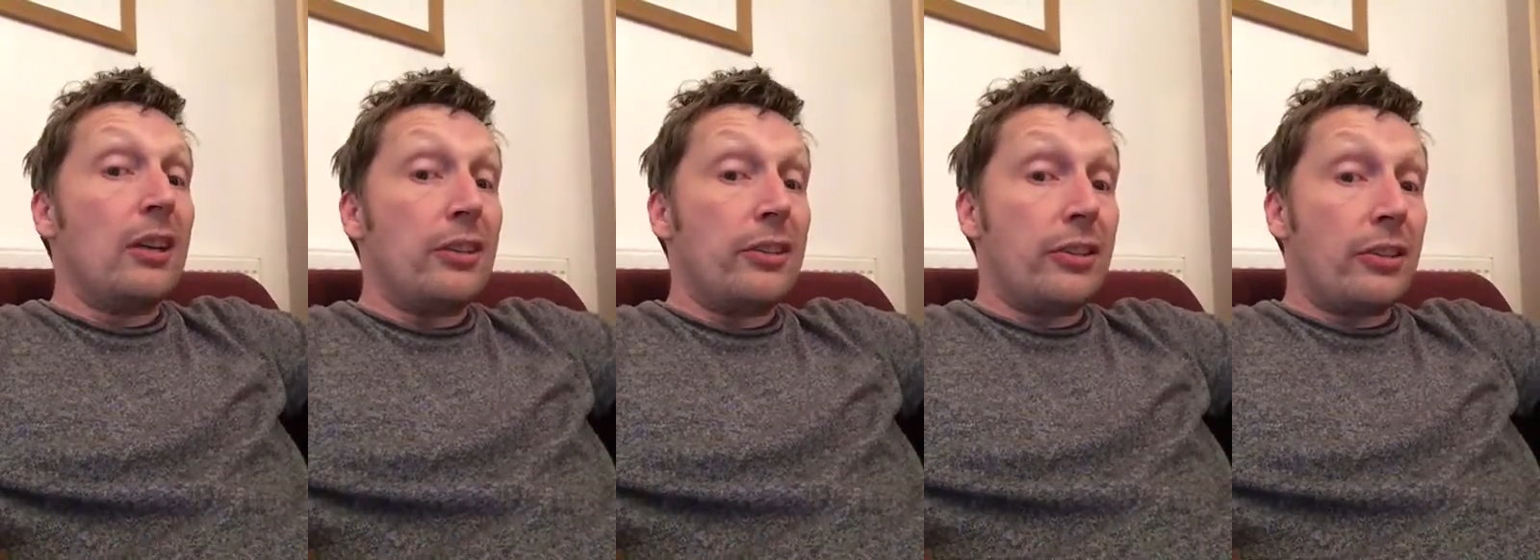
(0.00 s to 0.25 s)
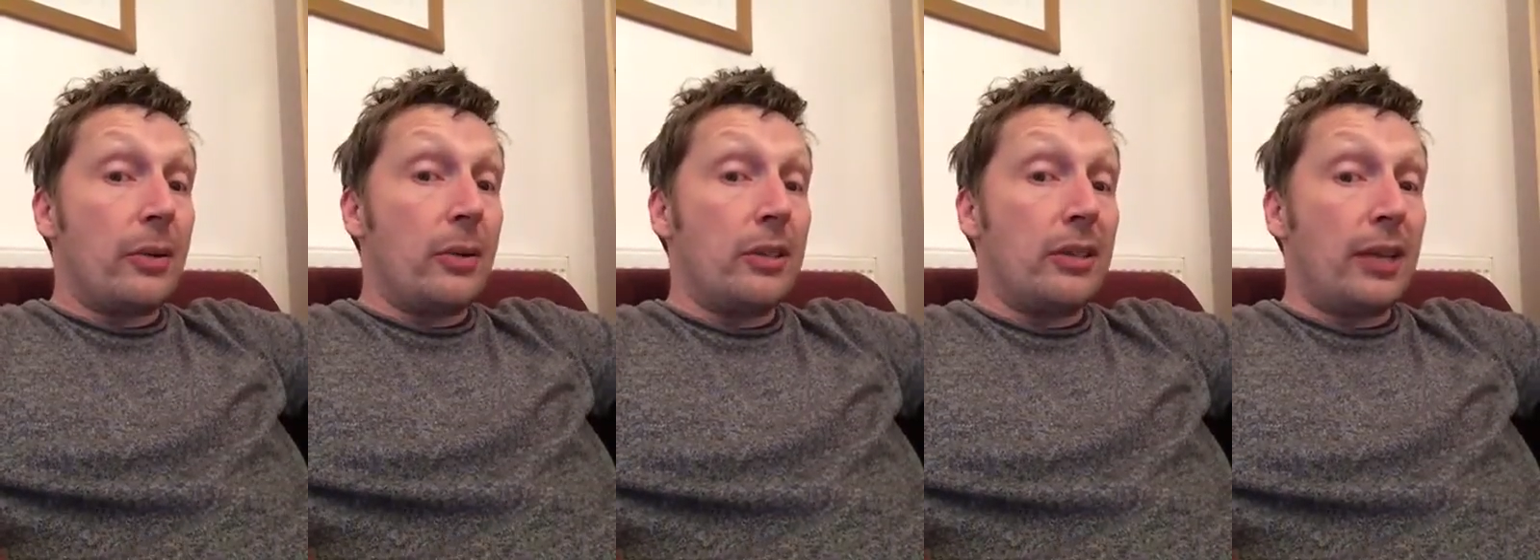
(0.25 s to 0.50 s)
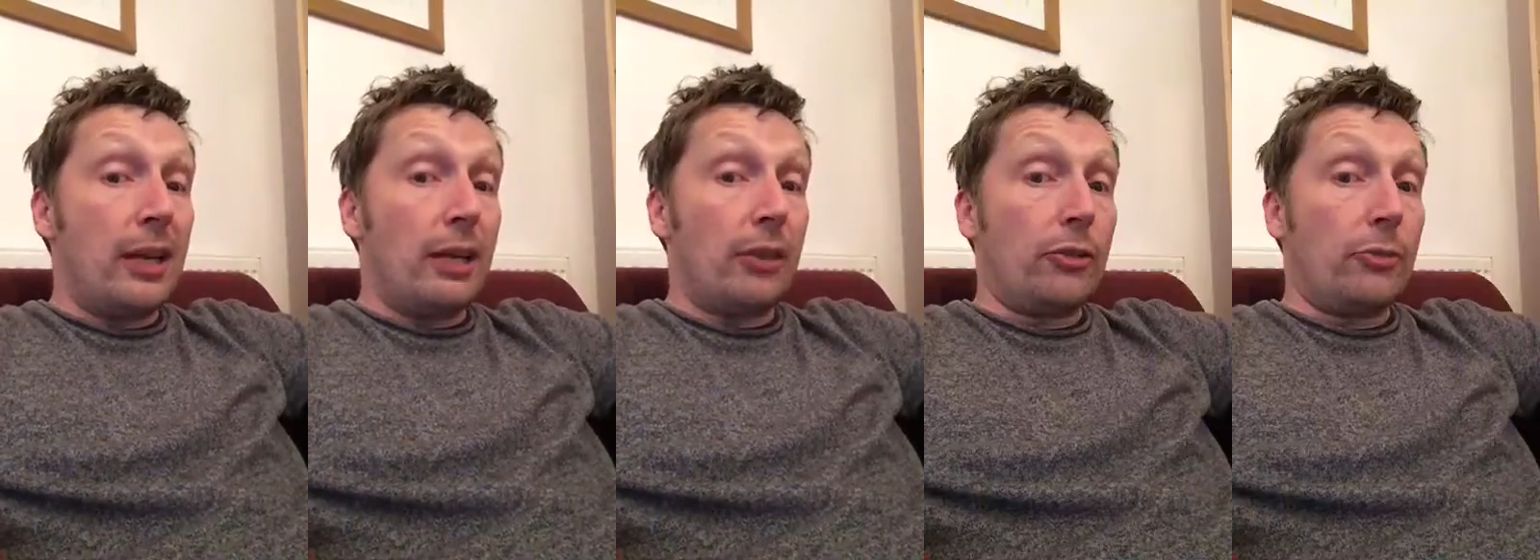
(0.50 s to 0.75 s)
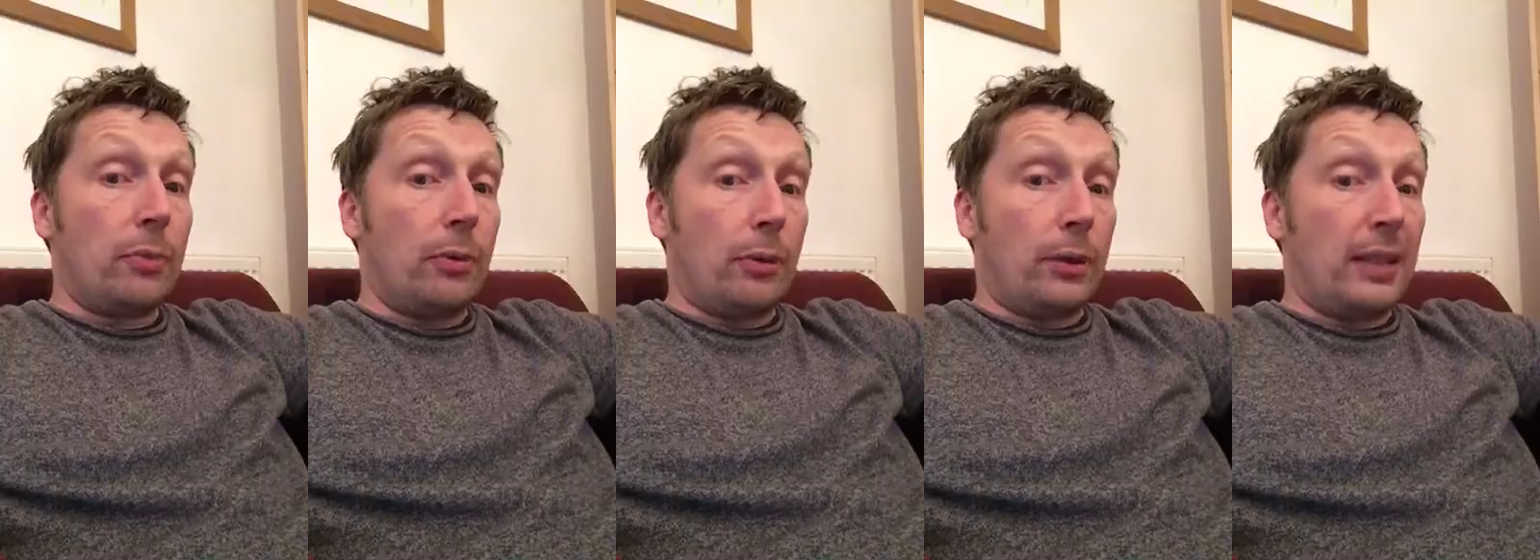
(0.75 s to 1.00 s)
So a
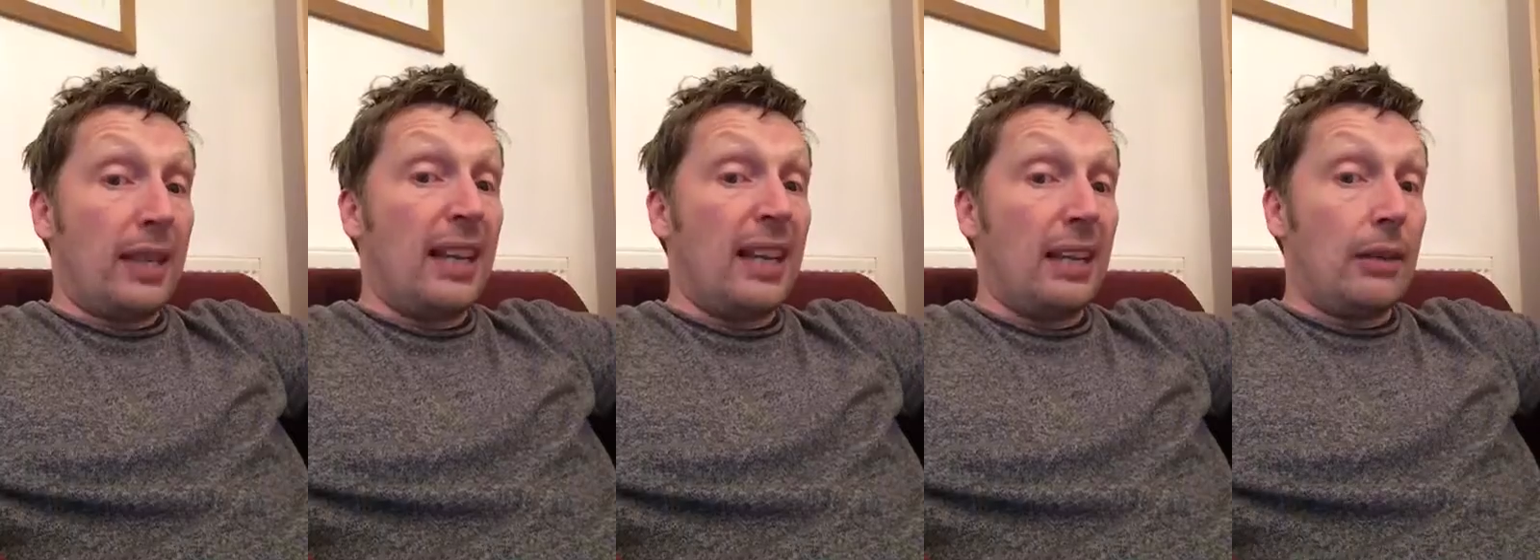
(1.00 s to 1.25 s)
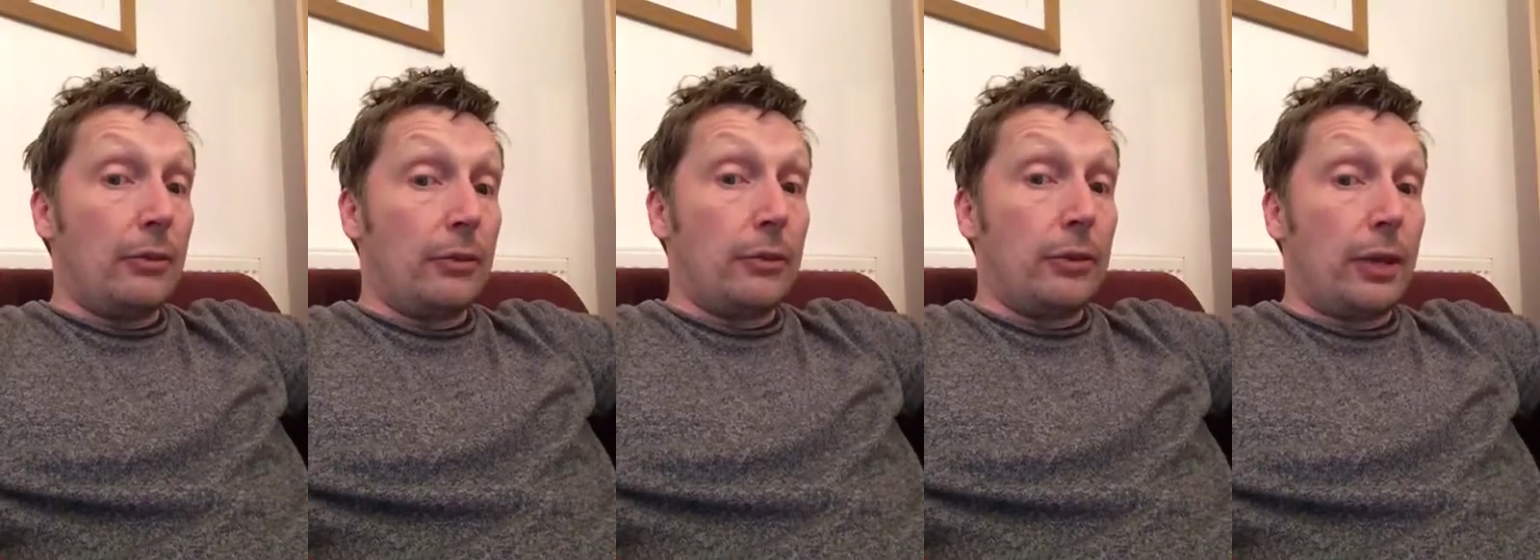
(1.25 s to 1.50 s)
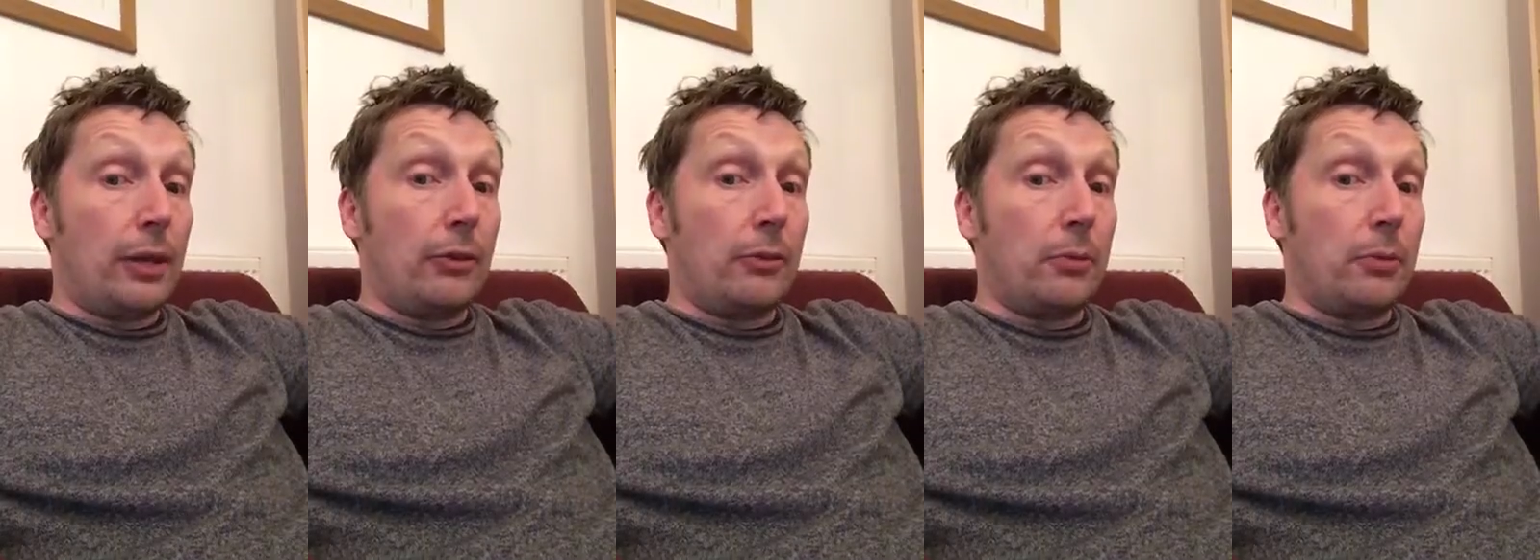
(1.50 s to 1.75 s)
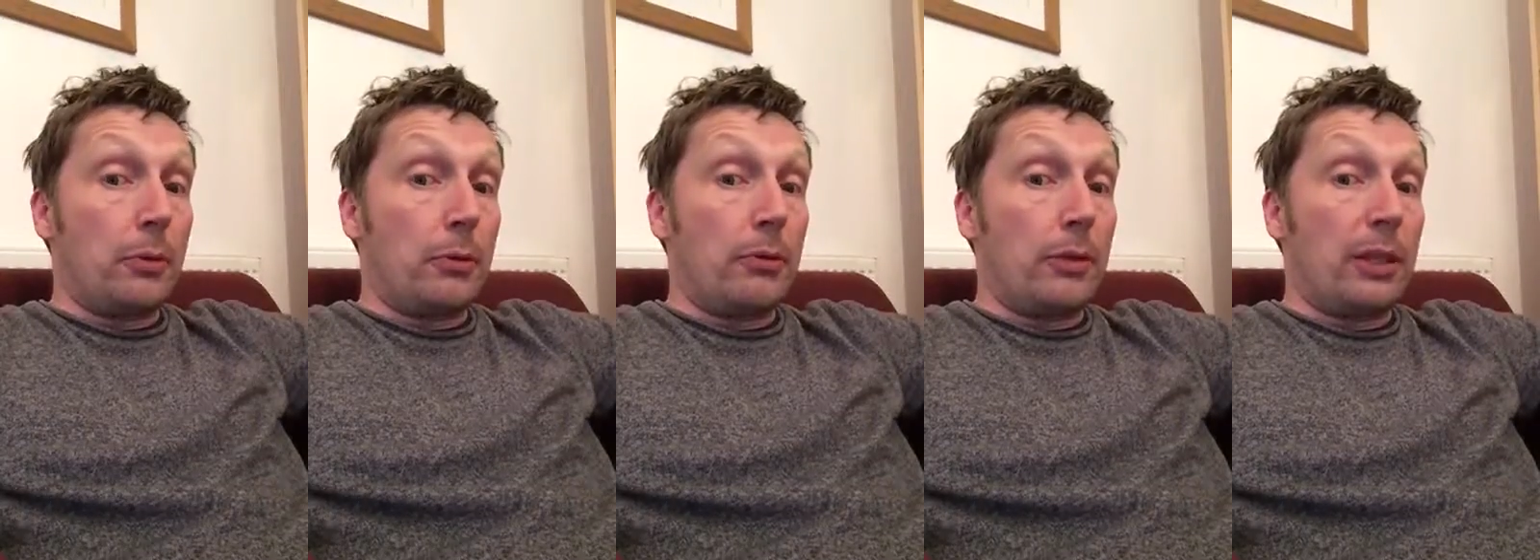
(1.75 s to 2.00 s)
textbook, an A-level textbook,